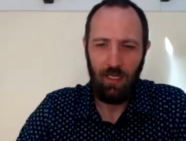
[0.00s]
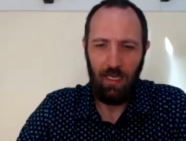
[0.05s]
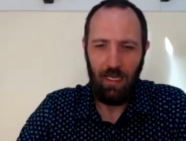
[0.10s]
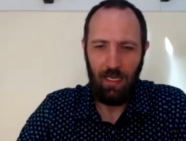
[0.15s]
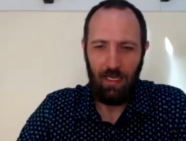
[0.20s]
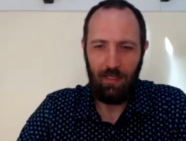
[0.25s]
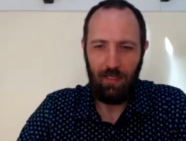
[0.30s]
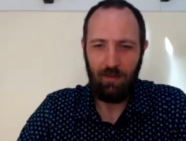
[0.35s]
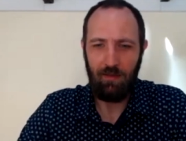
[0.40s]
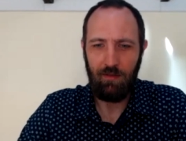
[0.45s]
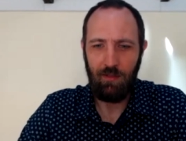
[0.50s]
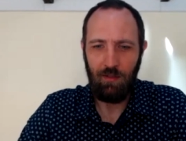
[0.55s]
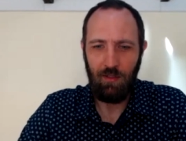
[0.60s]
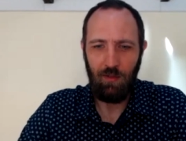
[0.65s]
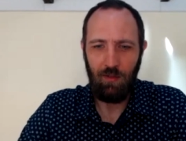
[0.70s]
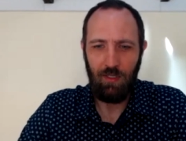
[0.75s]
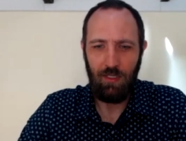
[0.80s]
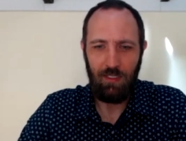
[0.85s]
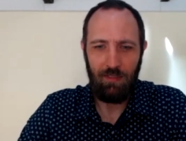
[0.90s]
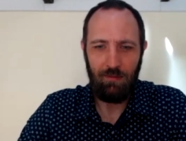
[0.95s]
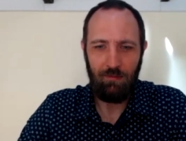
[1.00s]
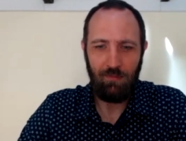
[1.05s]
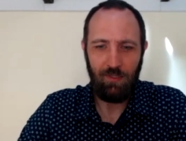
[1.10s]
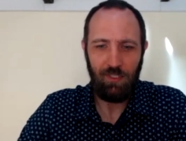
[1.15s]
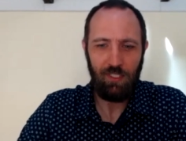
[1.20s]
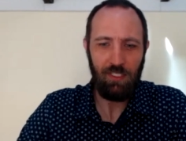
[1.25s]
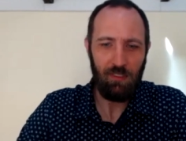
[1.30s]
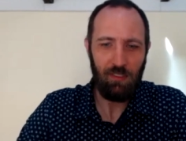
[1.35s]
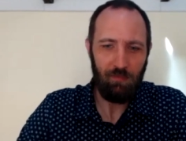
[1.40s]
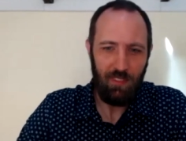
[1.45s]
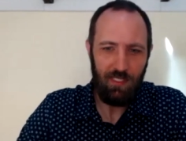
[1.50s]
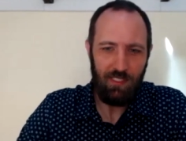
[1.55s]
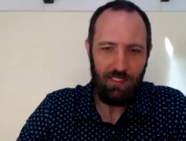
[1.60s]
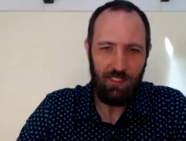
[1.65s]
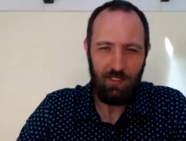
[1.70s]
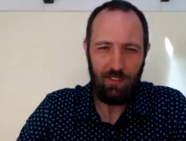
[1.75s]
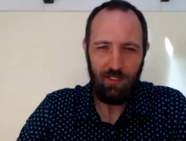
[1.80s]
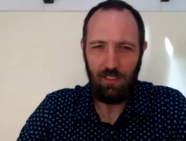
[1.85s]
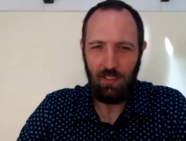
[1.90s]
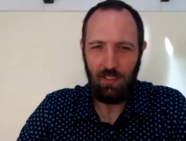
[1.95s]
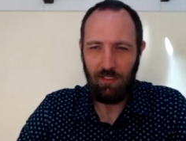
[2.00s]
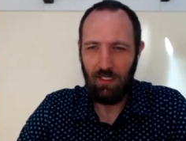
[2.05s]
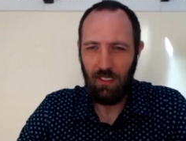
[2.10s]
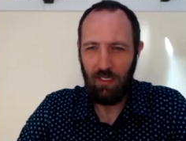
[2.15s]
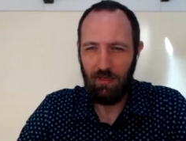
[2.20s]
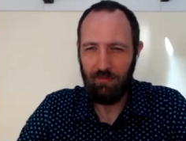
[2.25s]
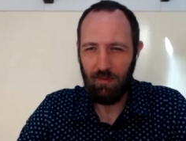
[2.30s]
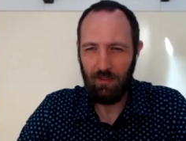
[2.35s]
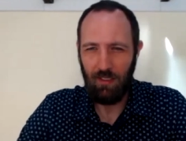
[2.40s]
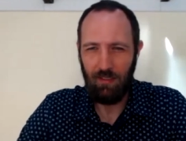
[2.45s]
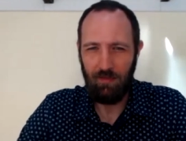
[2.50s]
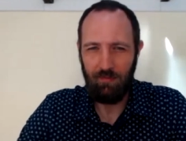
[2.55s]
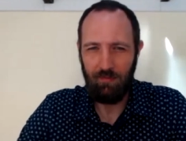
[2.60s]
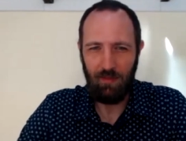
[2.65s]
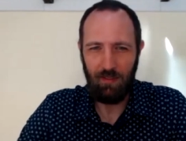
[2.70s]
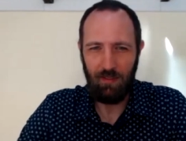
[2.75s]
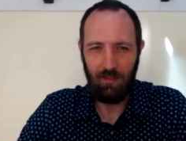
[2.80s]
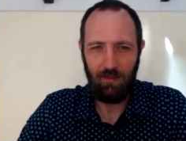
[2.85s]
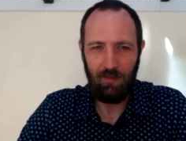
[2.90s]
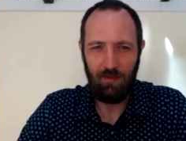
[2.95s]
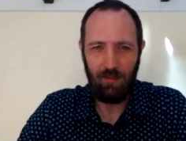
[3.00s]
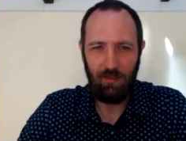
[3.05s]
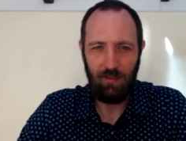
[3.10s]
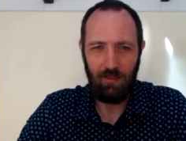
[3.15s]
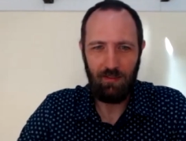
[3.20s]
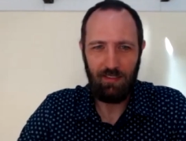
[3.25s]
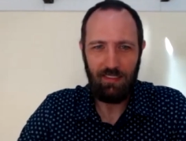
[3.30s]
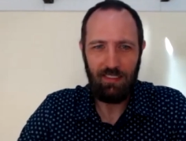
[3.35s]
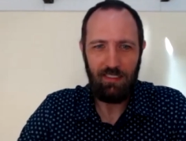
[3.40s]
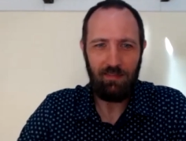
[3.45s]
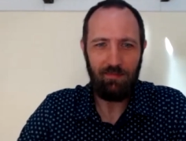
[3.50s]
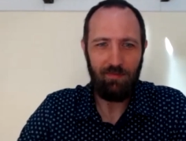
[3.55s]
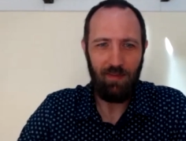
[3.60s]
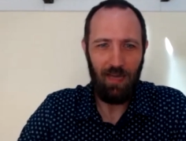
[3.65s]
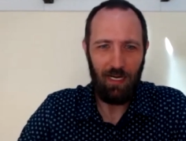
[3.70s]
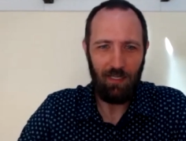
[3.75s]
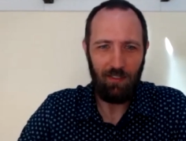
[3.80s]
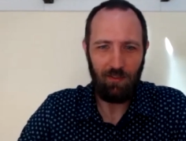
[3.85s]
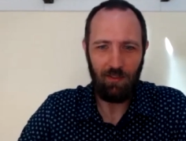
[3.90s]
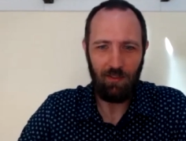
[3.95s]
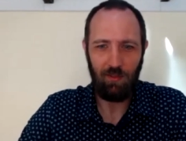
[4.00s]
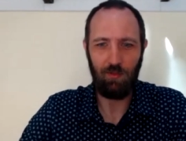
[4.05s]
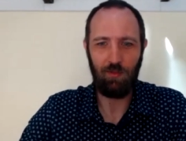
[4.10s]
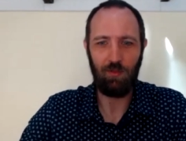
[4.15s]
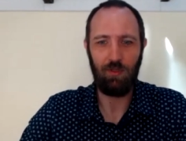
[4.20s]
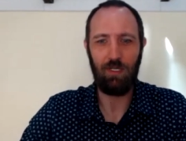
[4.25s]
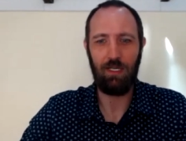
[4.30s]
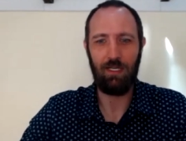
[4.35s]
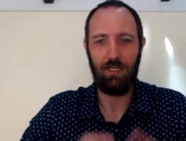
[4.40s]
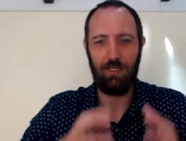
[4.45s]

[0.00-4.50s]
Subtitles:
And GLBs and GLTF are kind of the de facto